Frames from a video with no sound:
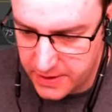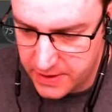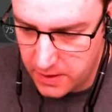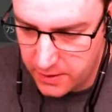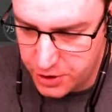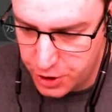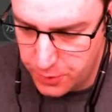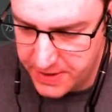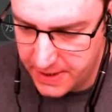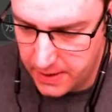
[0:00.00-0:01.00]
in and start
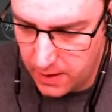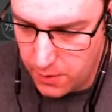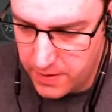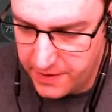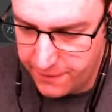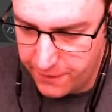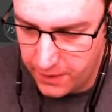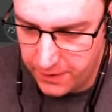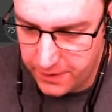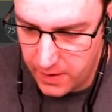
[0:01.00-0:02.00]
choosing a load of
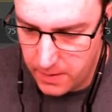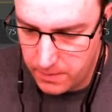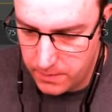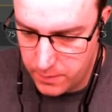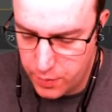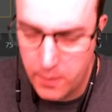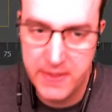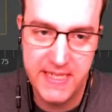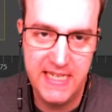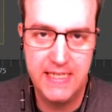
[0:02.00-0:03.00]
different
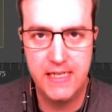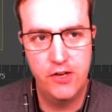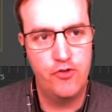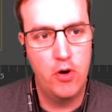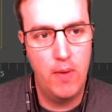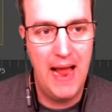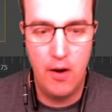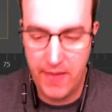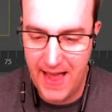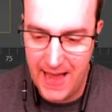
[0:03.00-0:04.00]
properties to control
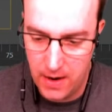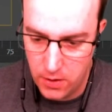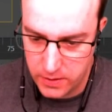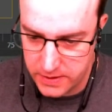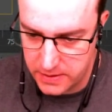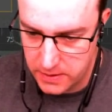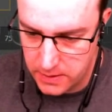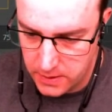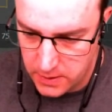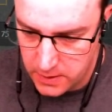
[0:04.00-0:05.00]
how that hair looks.
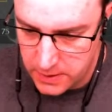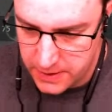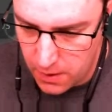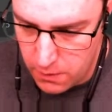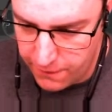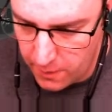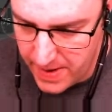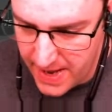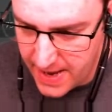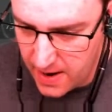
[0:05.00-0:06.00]
So from
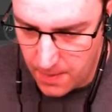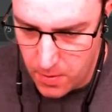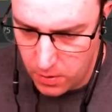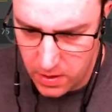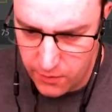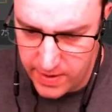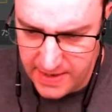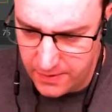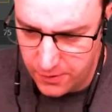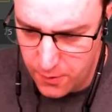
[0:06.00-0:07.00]
here, I'm not going to
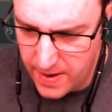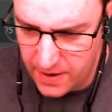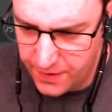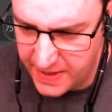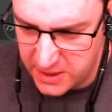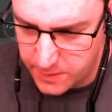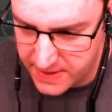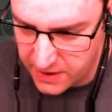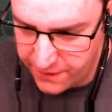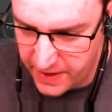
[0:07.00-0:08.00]
really do anything
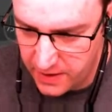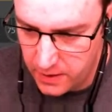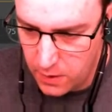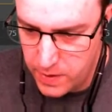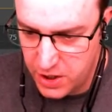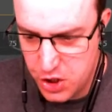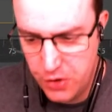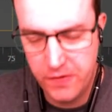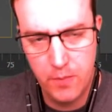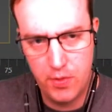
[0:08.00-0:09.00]
specific. You know, you can
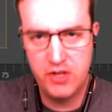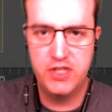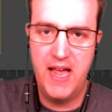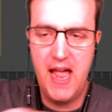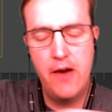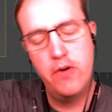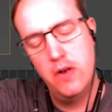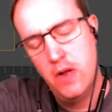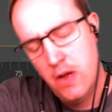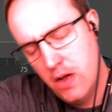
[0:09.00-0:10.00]
choose to brush the hair
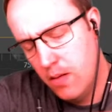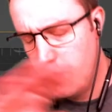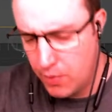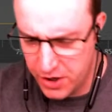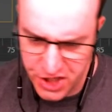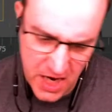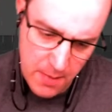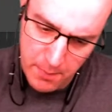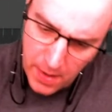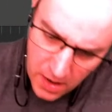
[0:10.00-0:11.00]
and brush
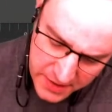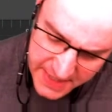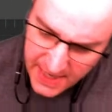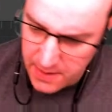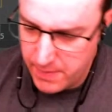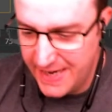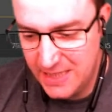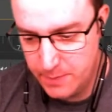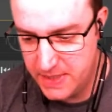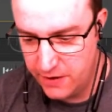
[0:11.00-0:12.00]
it and part it and
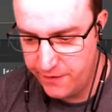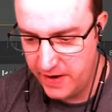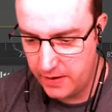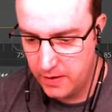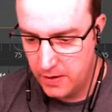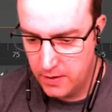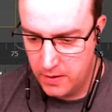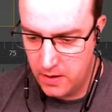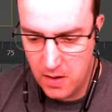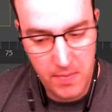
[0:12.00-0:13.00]
make specific
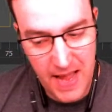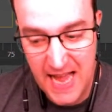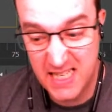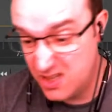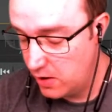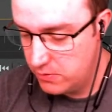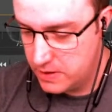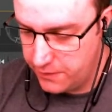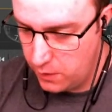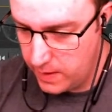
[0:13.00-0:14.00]

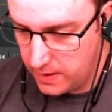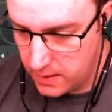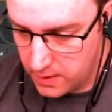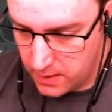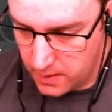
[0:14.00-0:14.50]
hairstyles, if you will.